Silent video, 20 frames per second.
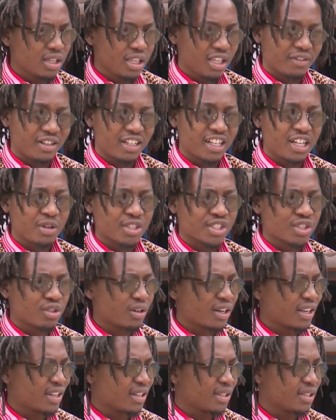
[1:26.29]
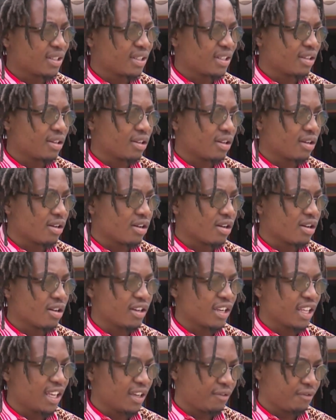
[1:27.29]
The learner was scoring
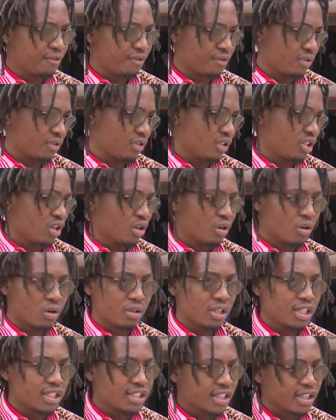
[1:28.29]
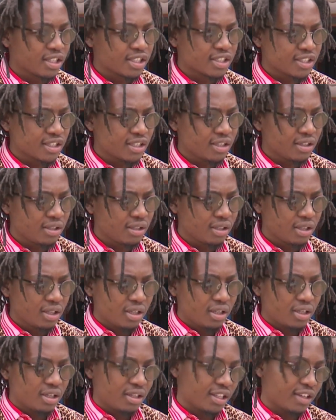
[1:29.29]
an F or let's say a C,
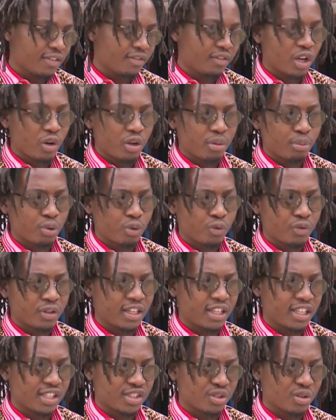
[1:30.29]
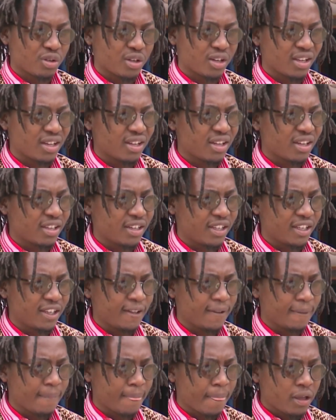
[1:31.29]
they have now improved and they are scoring an
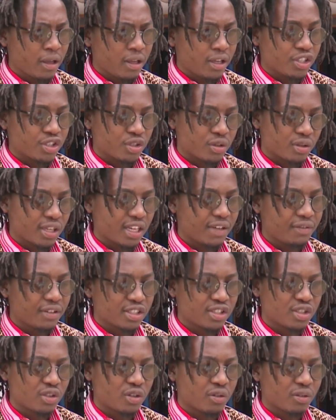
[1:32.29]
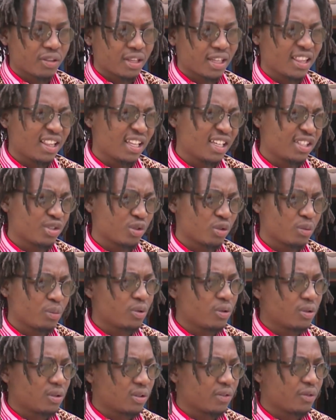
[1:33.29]
A. So the average of that classroom,
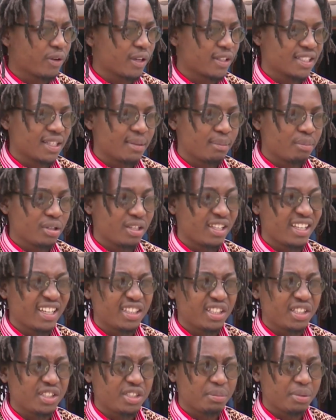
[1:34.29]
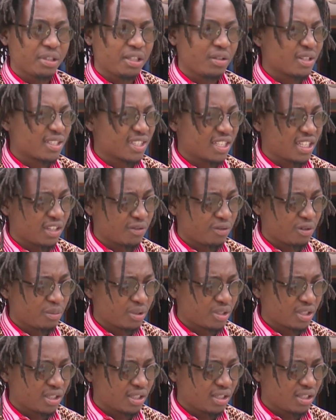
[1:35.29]
for example, we had Ashipena was
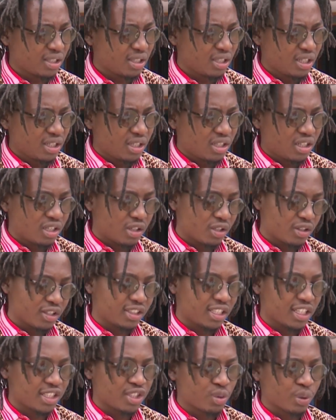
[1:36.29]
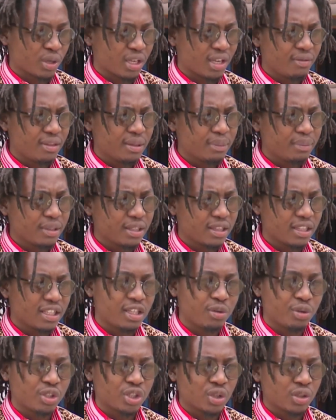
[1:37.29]
34% on the test given. Then
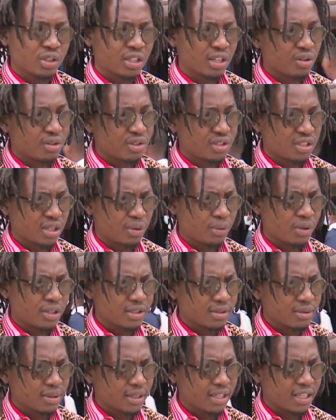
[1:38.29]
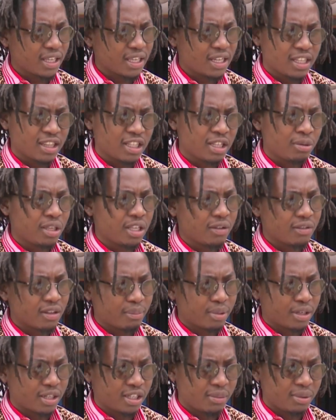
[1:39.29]
they were taught across 3 weeks, and then we did a
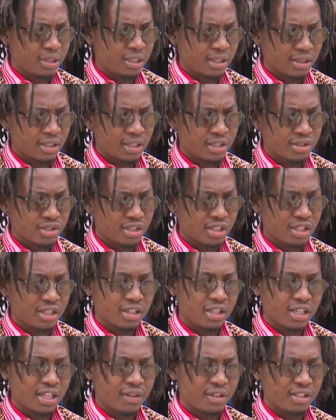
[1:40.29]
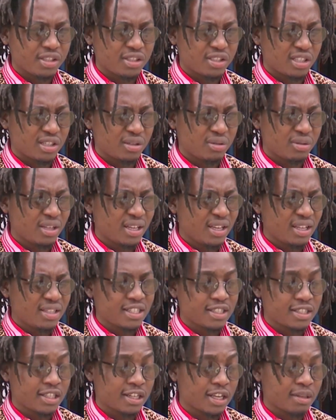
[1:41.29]
preliminary test, and the average is now
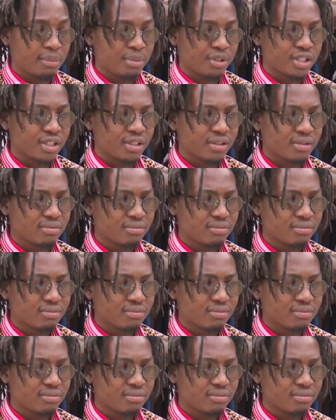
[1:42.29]
69%.